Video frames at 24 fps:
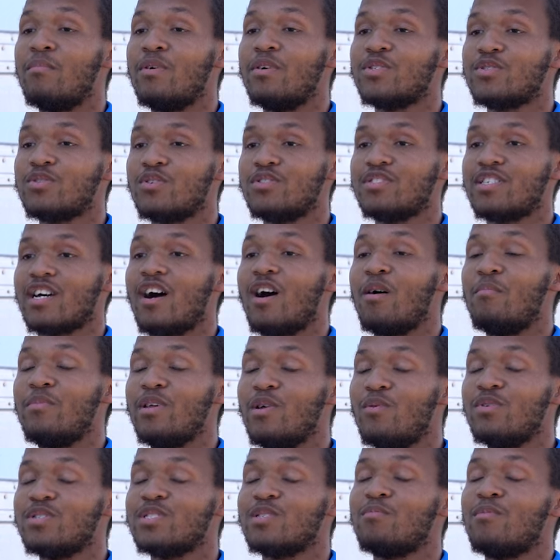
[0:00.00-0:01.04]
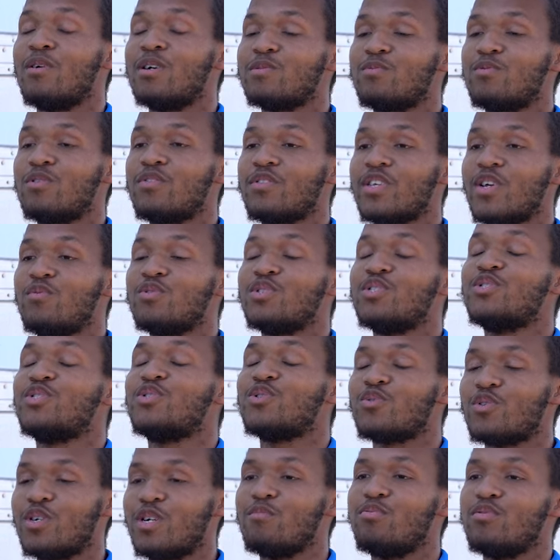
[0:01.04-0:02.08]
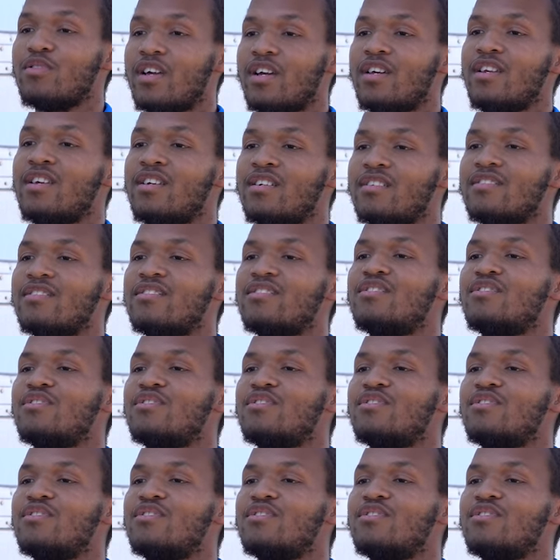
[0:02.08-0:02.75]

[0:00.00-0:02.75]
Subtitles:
mentor taught me was the most important thing was trip planning.